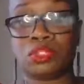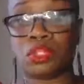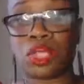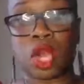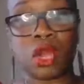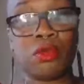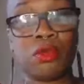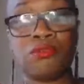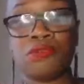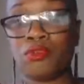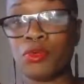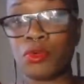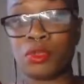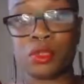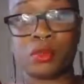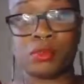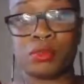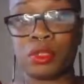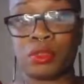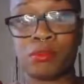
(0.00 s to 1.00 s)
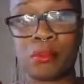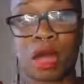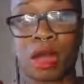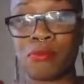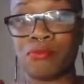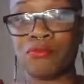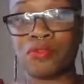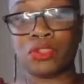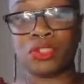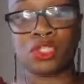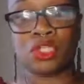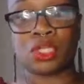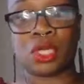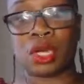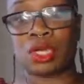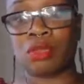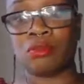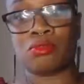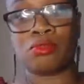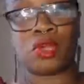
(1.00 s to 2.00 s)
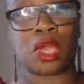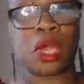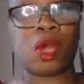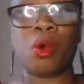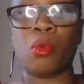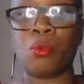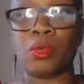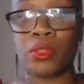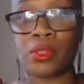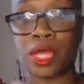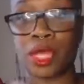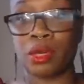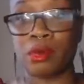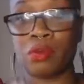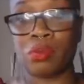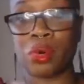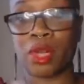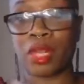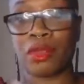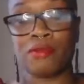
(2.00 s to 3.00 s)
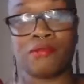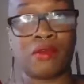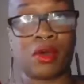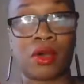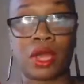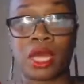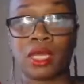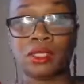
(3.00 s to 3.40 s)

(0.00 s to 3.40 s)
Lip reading: go through the month and just kind of get on with it or whatever,